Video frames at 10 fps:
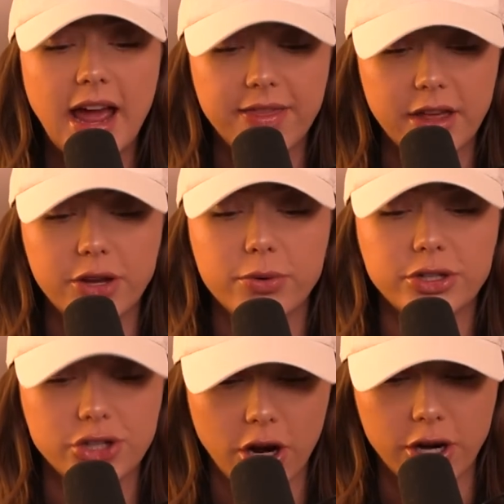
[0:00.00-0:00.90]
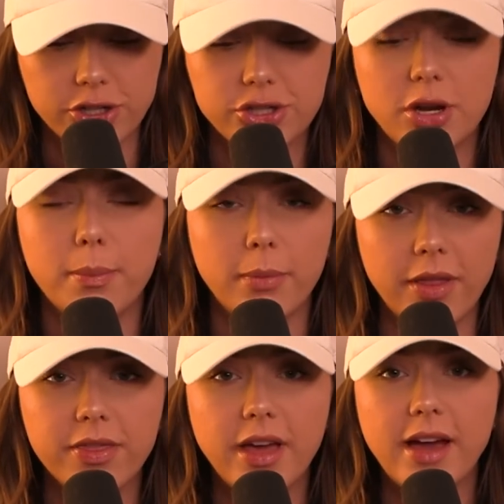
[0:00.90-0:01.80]
and then you were charged
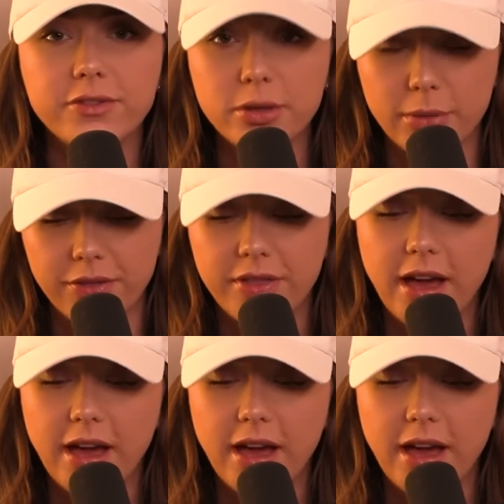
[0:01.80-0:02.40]
month after month